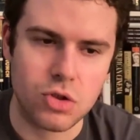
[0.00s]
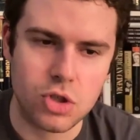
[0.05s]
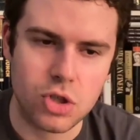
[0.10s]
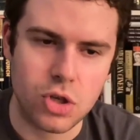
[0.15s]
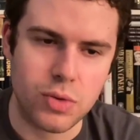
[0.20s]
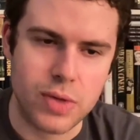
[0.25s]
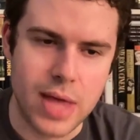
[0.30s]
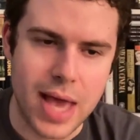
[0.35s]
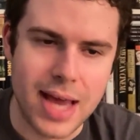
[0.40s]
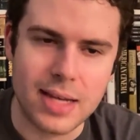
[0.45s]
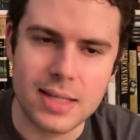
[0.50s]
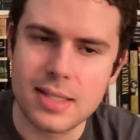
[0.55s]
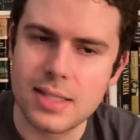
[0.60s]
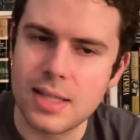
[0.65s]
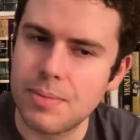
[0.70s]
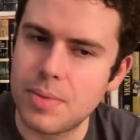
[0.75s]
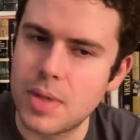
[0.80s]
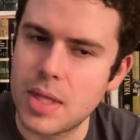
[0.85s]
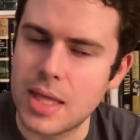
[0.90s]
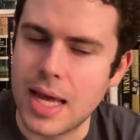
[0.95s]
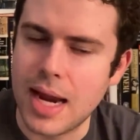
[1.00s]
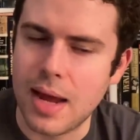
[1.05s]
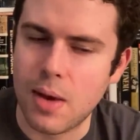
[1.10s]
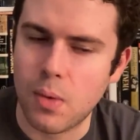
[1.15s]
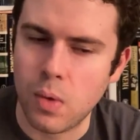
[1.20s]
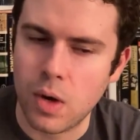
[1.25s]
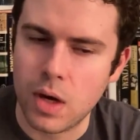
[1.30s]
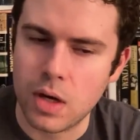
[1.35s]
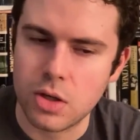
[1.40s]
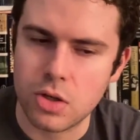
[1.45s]
So that is something that I
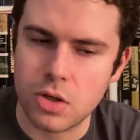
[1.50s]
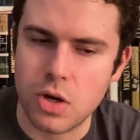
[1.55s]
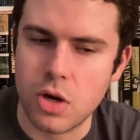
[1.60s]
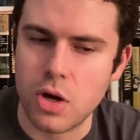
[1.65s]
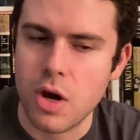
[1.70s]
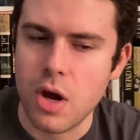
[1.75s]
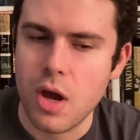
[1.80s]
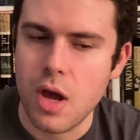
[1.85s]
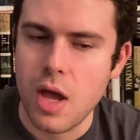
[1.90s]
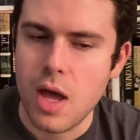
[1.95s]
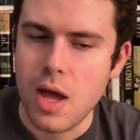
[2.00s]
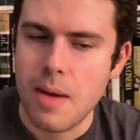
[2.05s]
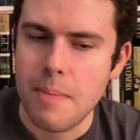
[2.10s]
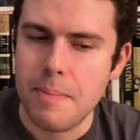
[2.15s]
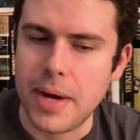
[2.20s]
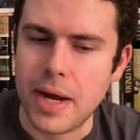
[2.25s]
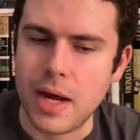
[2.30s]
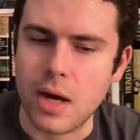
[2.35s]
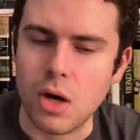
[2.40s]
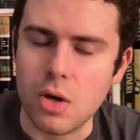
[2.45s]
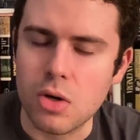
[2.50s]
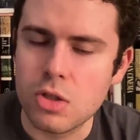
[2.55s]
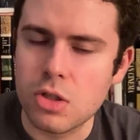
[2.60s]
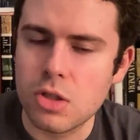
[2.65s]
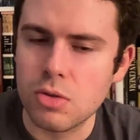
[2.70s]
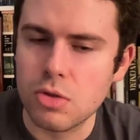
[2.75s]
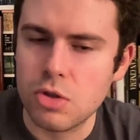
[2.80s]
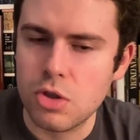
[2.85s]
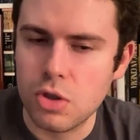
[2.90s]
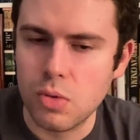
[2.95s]
wonder. But I
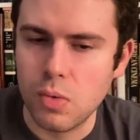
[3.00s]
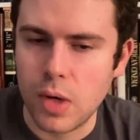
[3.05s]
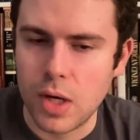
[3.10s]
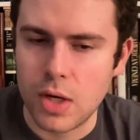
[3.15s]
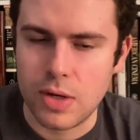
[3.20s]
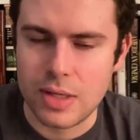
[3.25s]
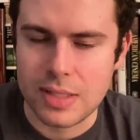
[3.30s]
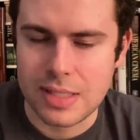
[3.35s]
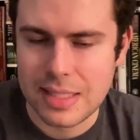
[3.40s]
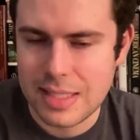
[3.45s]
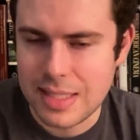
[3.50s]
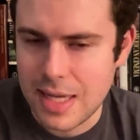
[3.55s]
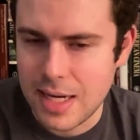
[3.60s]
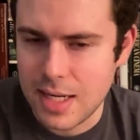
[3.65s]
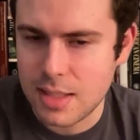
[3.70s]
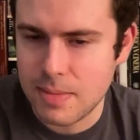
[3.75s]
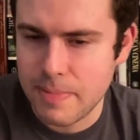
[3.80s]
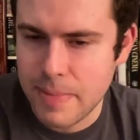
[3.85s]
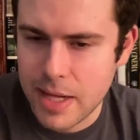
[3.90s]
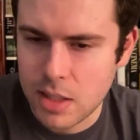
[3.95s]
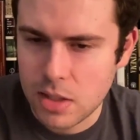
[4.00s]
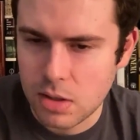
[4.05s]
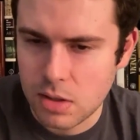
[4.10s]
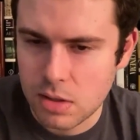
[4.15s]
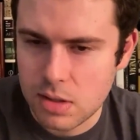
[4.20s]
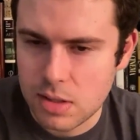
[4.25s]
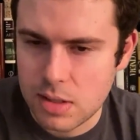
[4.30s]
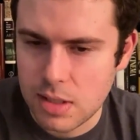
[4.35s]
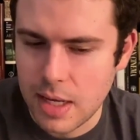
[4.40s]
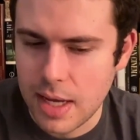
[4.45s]
also do wonder, as I said, his mental
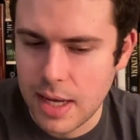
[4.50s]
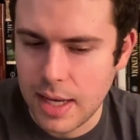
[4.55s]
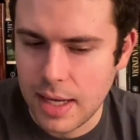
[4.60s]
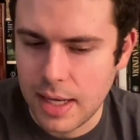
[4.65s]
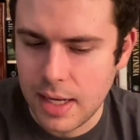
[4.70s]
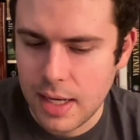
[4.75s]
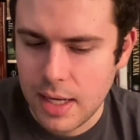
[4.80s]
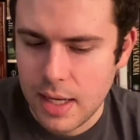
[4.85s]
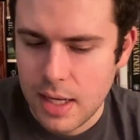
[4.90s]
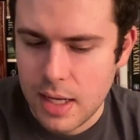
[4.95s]
state.